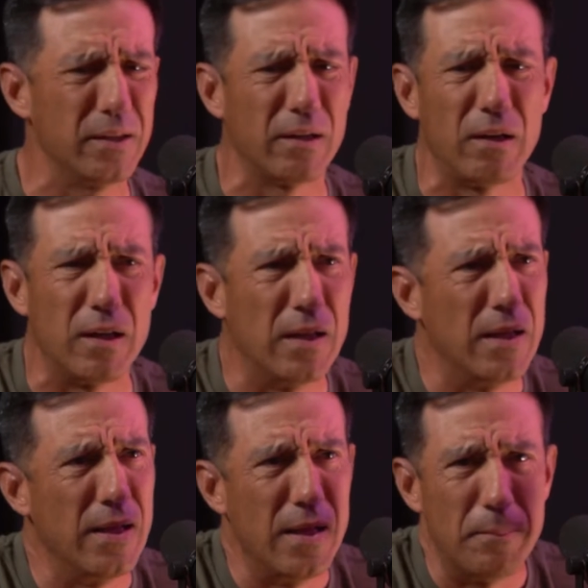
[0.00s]
all that
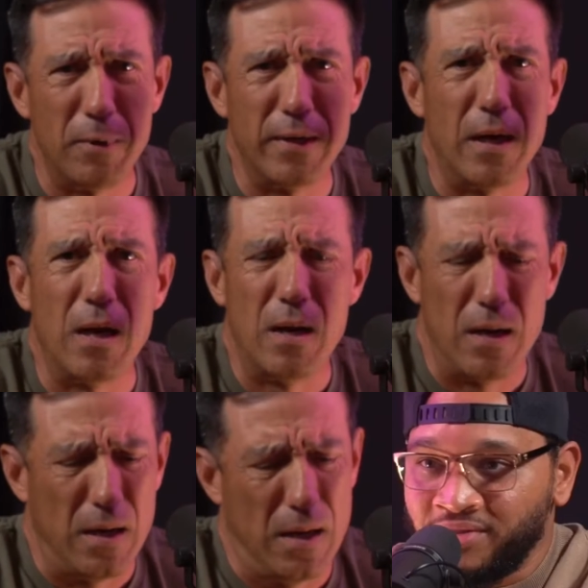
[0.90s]
standard
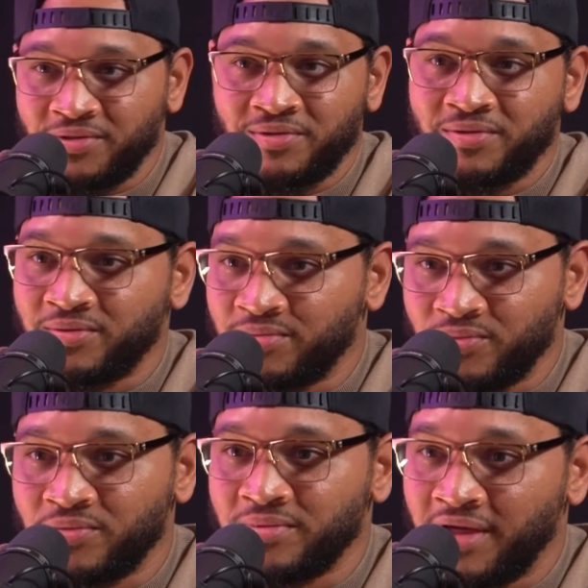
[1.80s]

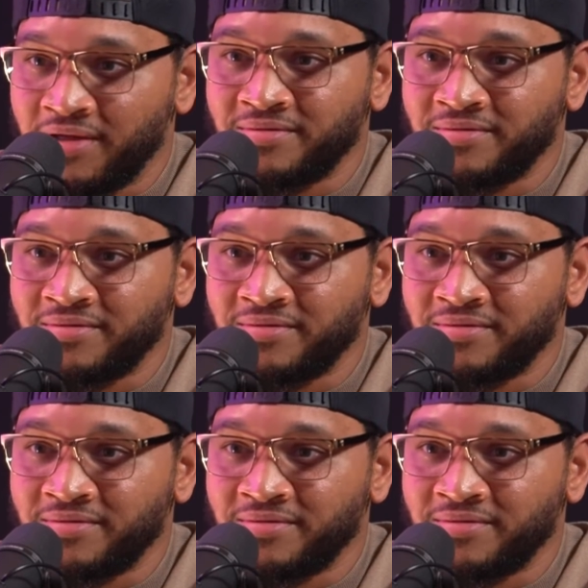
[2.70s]
W-2.